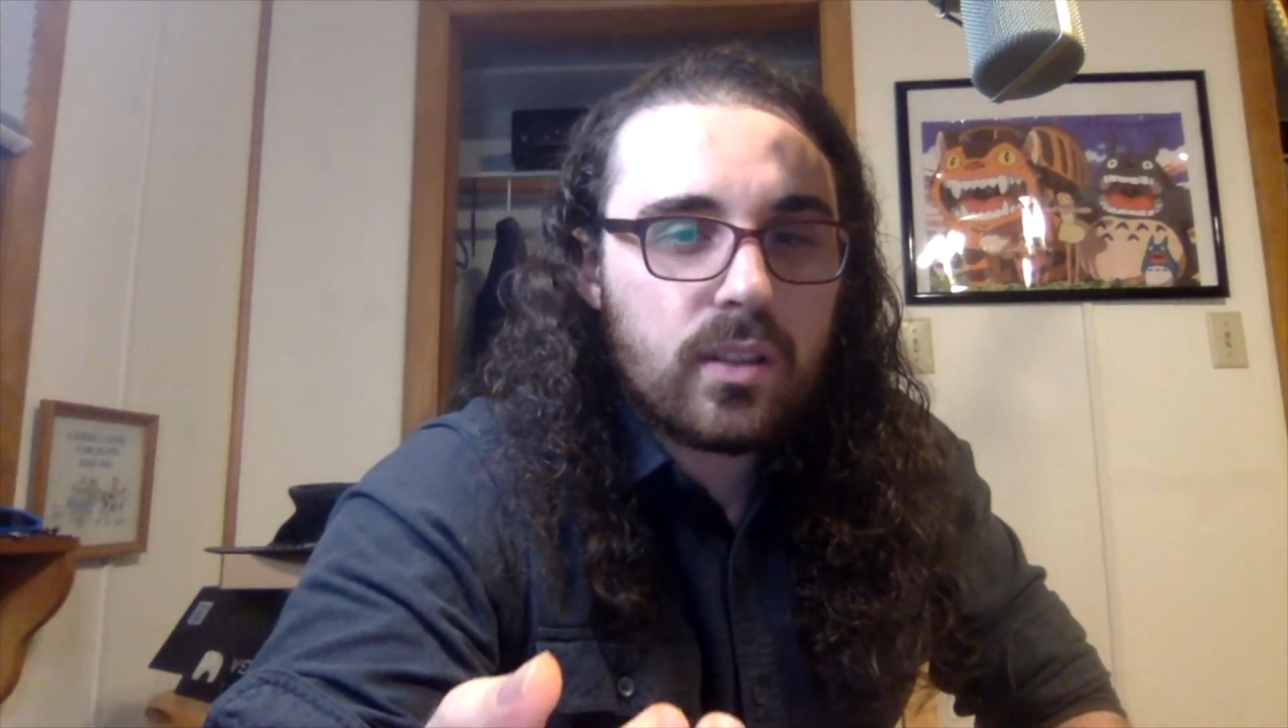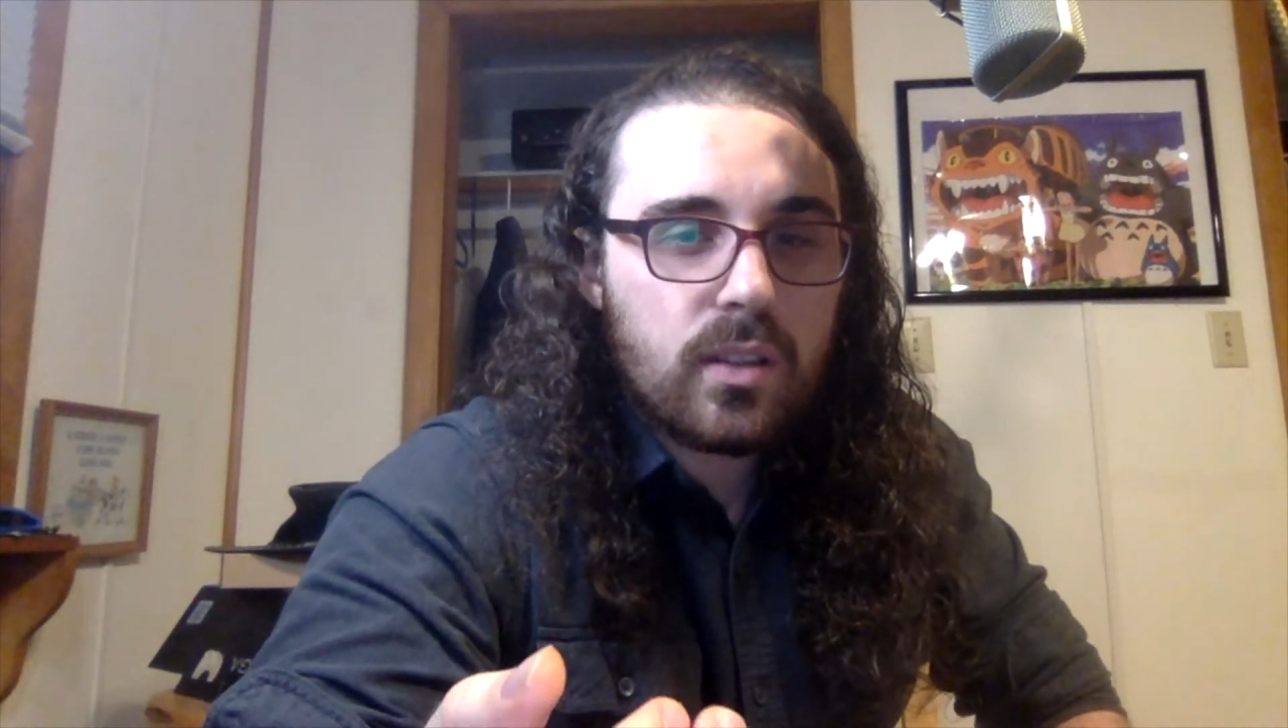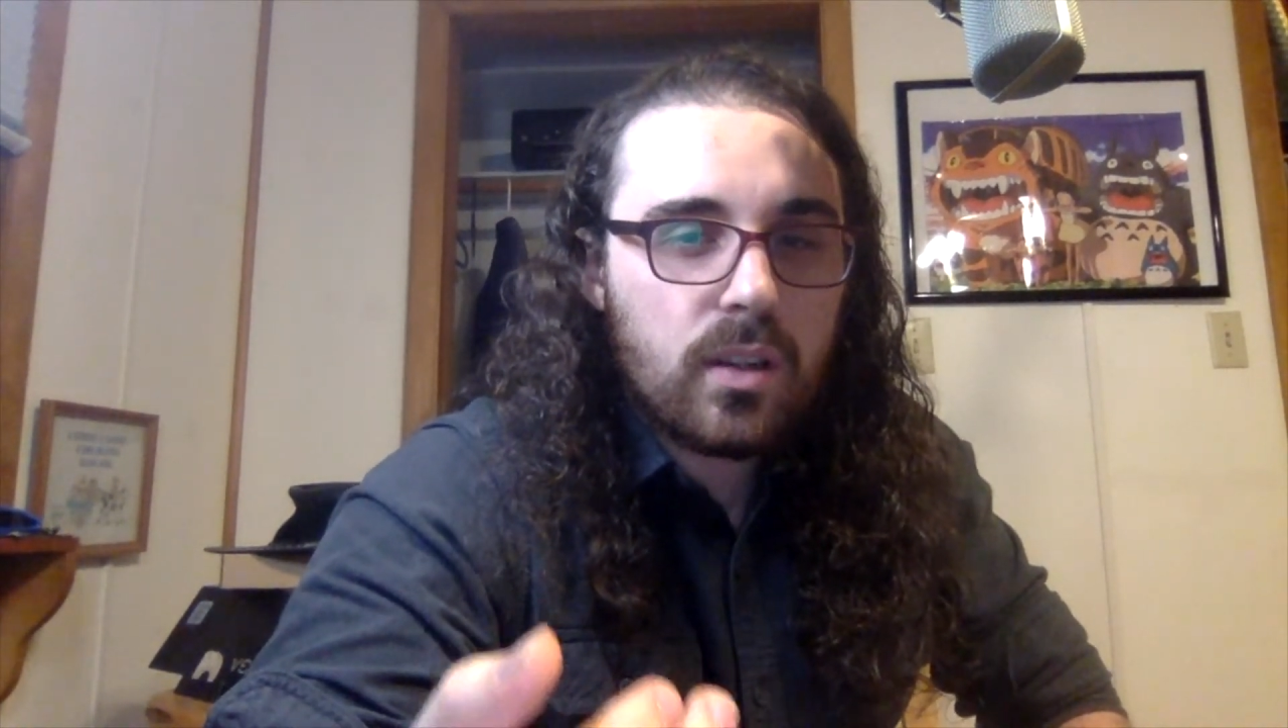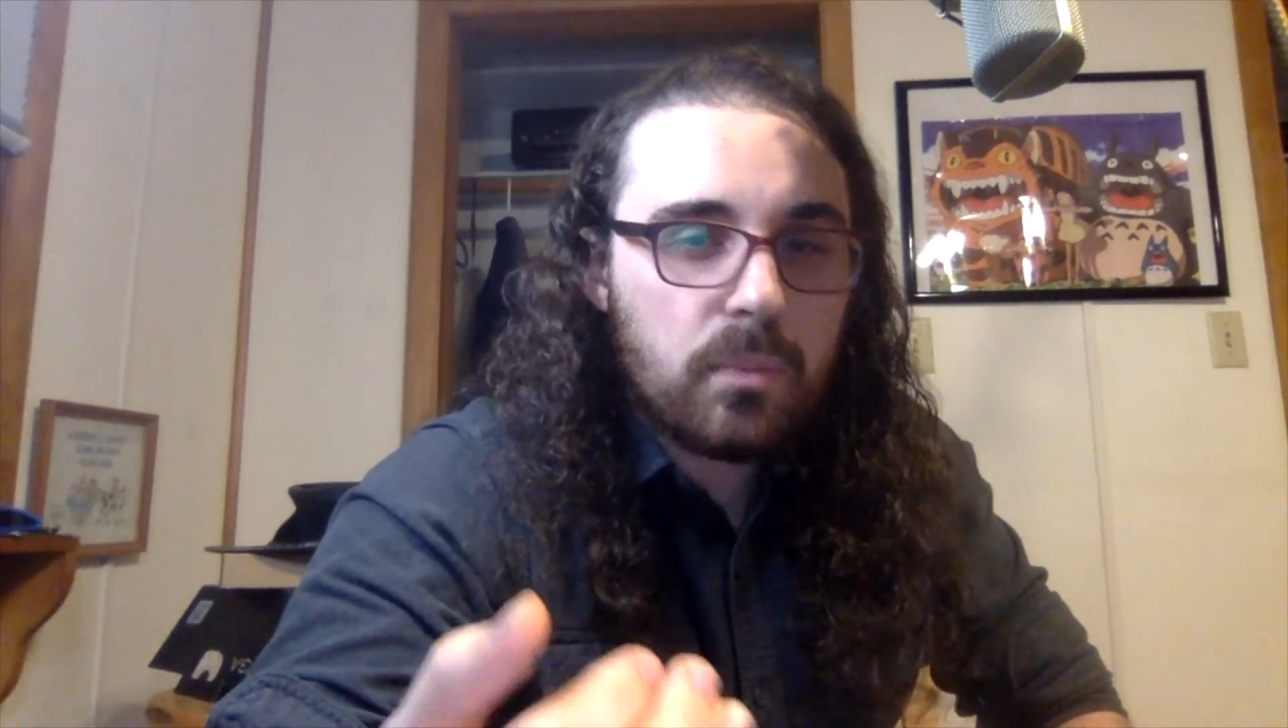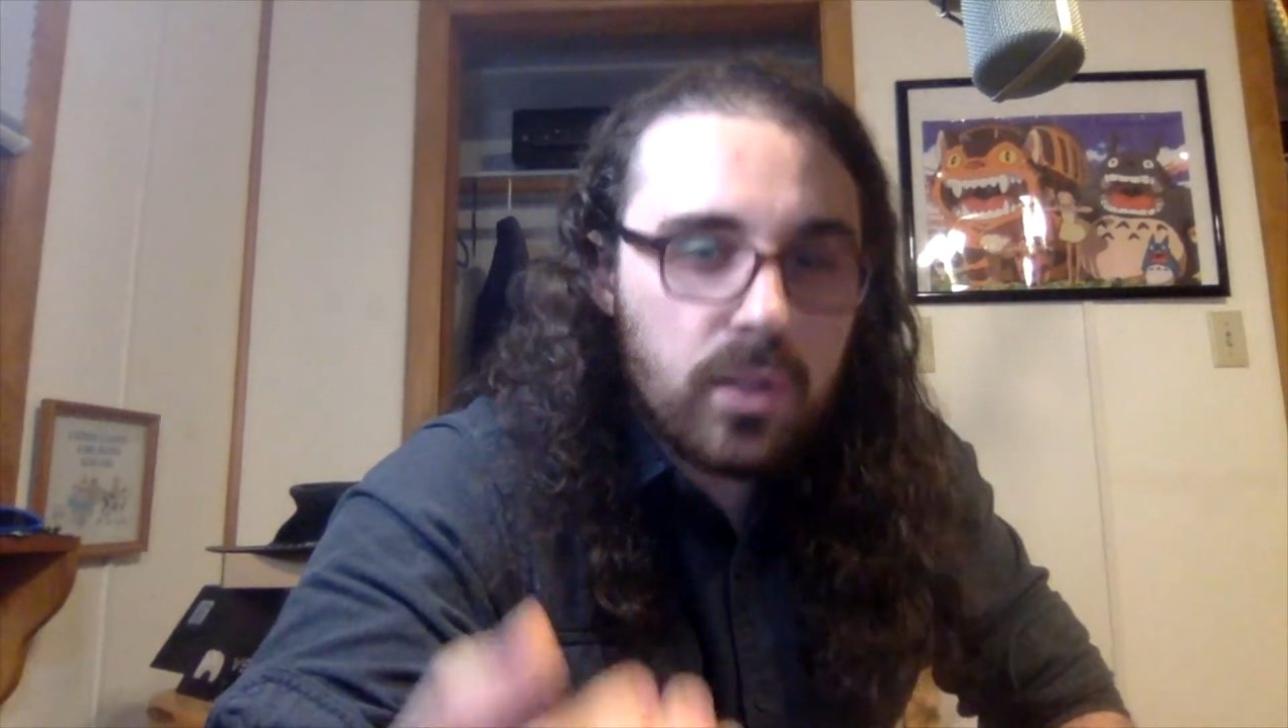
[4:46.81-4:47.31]

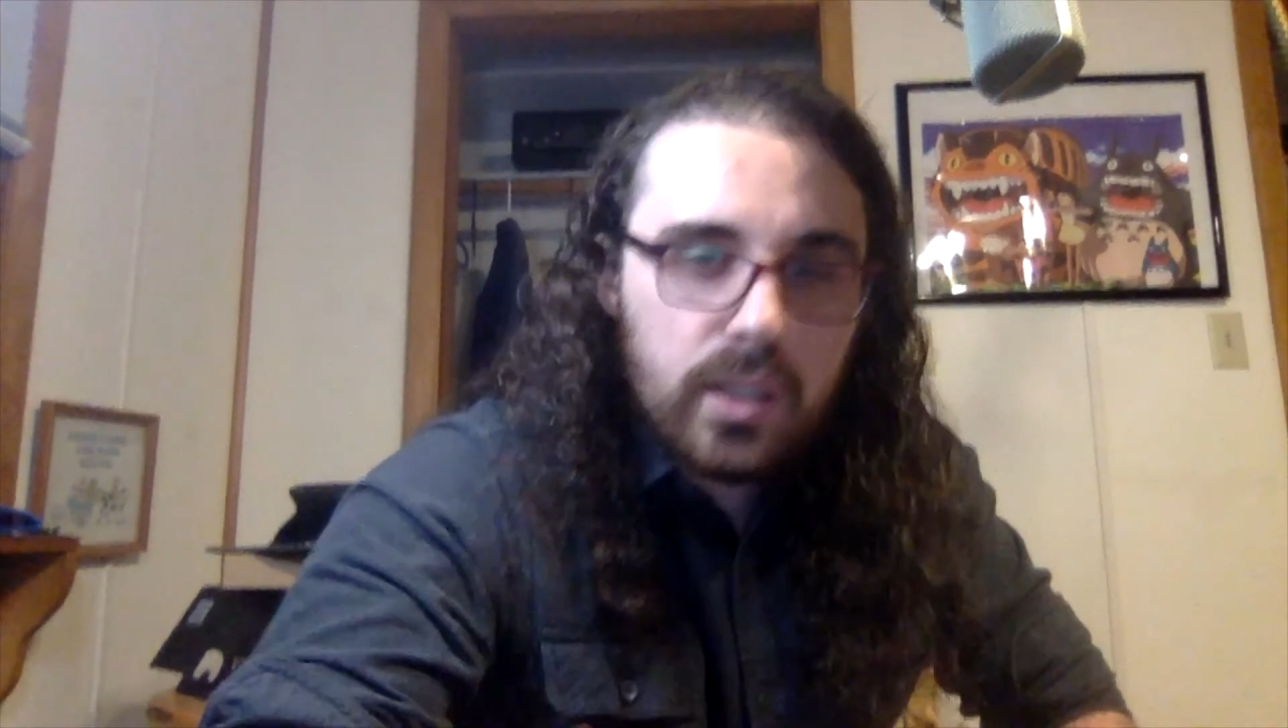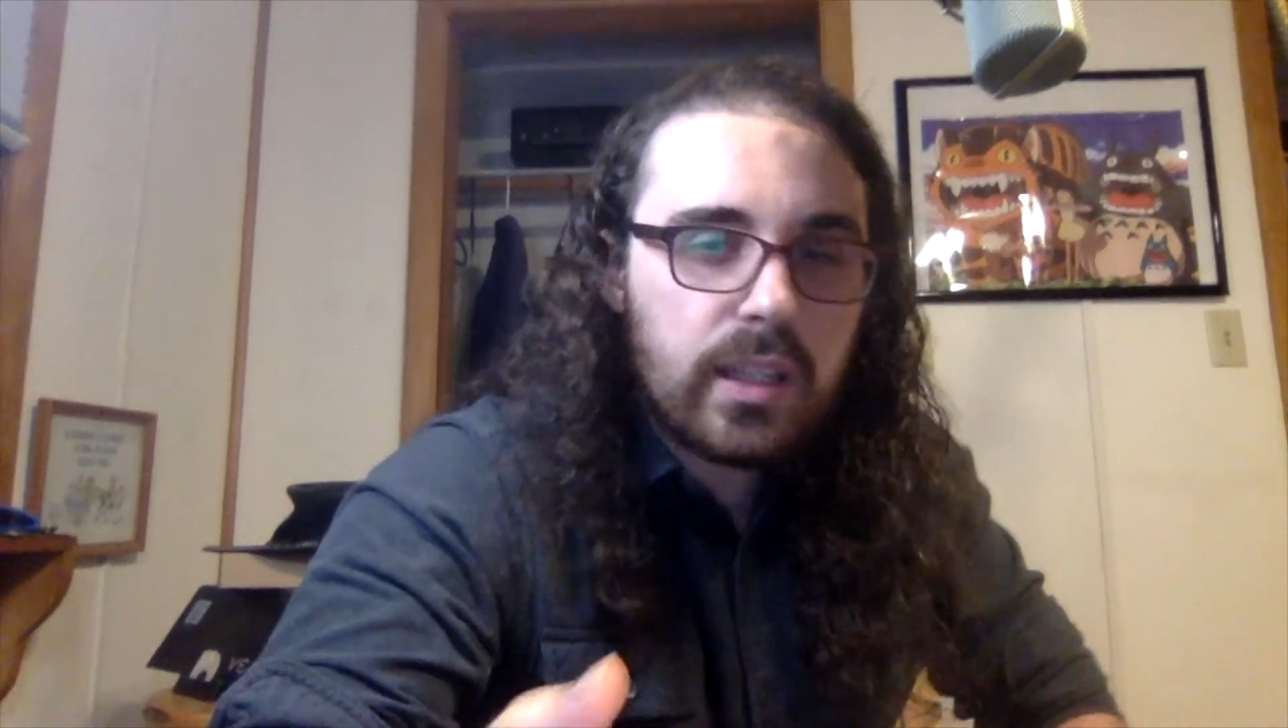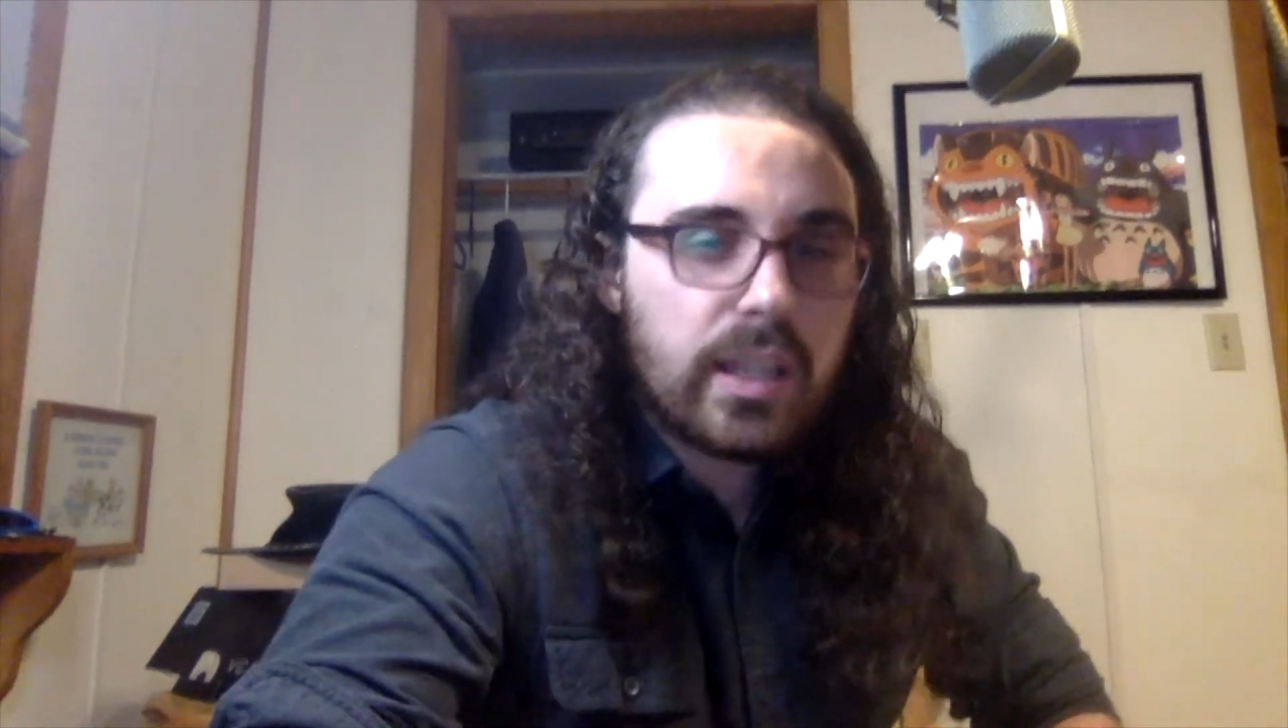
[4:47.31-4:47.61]
completely